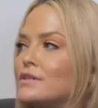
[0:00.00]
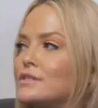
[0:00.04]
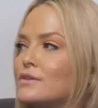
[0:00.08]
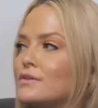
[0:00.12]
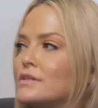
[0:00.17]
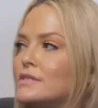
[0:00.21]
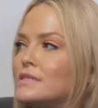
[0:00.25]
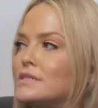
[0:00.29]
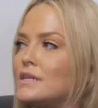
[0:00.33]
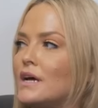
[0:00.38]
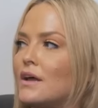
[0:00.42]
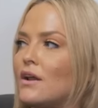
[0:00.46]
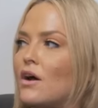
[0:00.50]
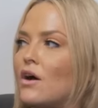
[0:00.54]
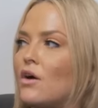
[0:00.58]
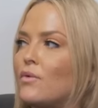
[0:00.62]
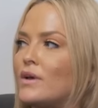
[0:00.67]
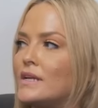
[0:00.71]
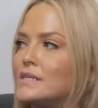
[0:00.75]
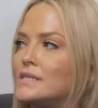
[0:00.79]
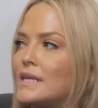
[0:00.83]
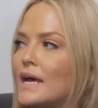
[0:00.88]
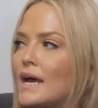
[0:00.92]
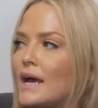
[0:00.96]
So it's not
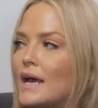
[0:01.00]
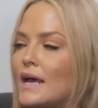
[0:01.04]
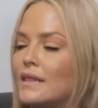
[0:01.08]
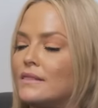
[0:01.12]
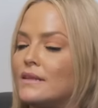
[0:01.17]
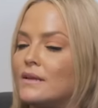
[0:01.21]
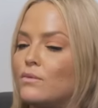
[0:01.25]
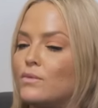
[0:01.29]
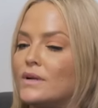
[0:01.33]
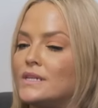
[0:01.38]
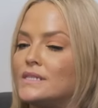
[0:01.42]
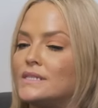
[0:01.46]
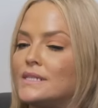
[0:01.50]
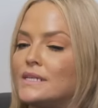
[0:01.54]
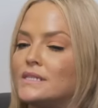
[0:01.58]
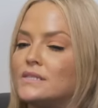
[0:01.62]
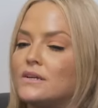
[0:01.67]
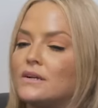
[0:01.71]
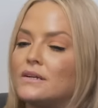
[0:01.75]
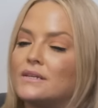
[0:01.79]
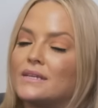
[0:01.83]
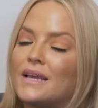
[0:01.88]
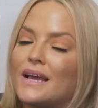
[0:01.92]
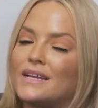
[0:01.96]
always that. And then once they
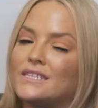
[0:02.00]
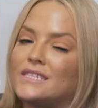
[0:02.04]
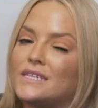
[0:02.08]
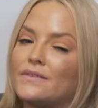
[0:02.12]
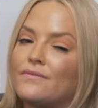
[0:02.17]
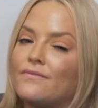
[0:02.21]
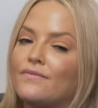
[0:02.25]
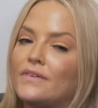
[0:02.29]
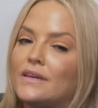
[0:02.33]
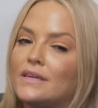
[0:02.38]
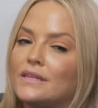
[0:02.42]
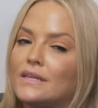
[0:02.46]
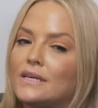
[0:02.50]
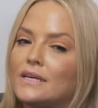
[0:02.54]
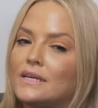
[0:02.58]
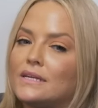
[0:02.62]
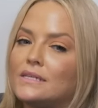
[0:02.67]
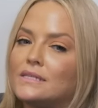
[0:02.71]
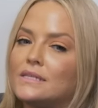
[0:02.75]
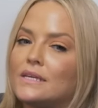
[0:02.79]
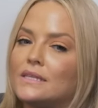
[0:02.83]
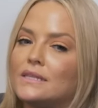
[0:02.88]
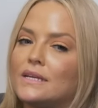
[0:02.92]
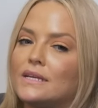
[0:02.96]
start catching
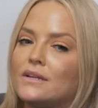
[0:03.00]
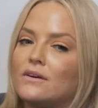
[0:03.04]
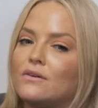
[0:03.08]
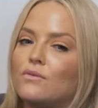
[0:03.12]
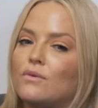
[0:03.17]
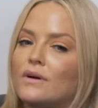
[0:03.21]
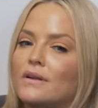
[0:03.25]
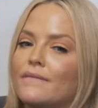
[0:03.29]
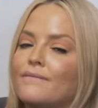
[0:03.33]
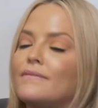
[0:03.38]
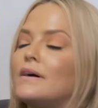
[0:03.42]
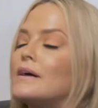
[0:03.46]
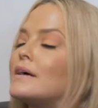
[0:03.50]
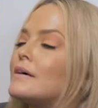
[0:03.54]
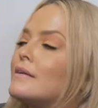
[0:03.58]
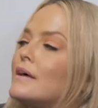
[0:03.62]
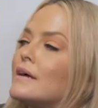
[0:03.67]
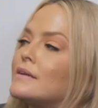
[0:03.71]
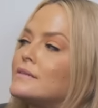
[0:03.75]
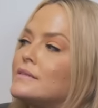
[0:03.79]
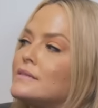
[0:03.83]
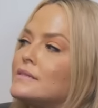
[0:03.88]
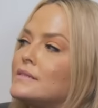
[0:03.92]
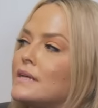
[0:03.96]
feelings and they don't want to fuck
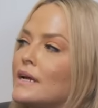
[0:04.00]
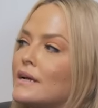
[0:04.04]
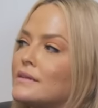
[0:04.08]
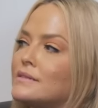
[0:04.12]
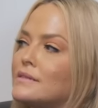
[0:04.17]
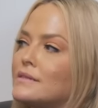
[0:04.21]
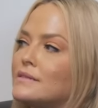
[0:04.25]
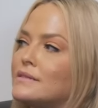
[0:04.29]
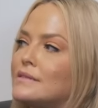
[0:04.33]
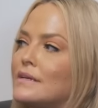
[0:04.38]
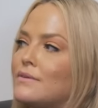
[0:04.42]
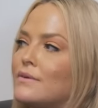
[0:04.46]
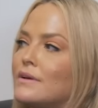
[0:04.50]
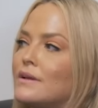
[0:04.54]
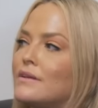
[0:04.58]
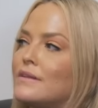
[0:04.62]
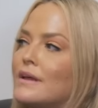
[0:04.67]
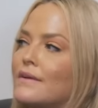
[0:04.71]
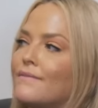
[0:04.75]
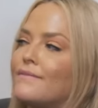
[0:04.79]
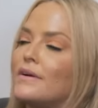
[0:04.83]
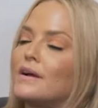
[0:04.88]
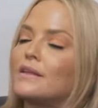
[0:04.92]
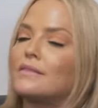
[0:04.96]
Alexis Texas, they want to
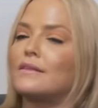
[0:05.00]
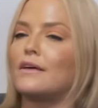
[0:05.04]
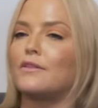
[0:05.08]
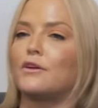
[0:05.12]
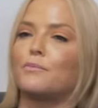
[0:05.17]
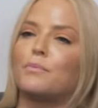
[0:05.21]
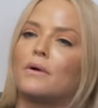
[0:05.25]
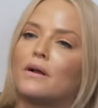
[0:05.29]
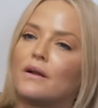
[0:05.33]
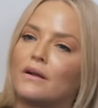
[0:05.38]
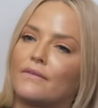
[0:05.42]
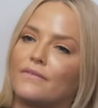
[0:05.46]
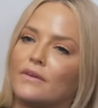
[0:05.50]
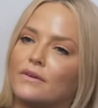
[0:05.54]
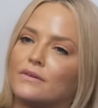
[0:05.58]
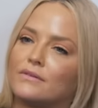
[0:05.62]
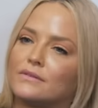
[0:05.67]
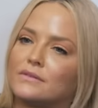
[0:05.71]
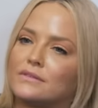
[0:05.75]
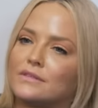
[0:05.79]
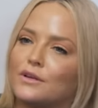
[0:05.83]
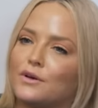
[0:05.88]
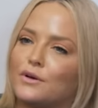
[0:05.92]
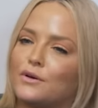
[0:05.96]
like fuck the other part of you.
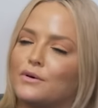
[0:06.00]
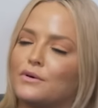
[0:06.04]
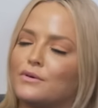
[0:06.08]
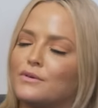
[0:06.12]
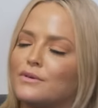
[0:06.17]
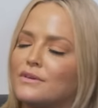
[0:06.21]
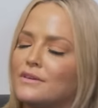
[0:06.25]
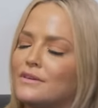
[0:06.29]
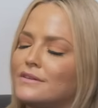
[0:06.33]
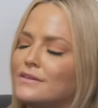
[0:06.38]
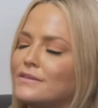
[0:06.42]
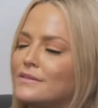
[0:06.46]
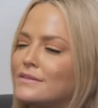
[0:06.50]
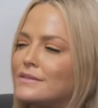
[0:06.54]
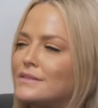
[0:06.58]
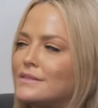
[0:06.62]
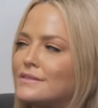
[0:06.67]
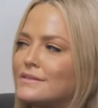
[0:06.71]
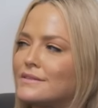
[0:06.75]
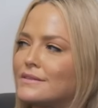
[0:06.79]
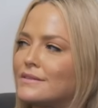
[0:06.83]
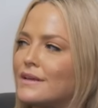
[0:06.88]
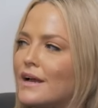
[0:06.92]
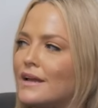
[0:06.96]
So
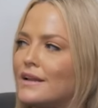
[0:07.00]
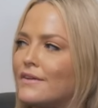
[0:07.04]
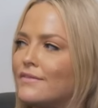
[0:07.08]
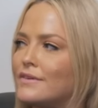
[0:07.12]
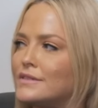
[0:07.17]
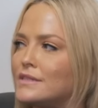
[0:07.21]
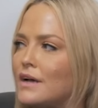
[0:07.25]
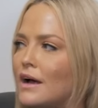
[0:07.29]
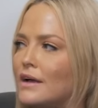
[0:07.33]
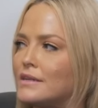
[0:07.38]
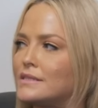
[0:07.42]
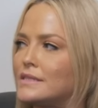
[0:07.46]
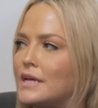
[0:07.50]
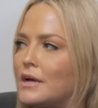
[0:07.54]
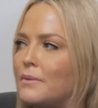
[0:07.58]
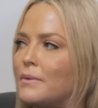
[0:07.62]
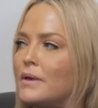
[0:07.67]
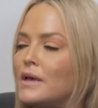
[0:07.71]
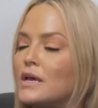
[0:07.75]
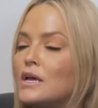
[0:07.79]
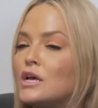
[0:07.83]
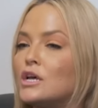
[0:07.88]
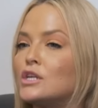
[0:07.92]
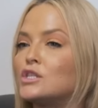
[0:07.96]
it's kind of a toss up.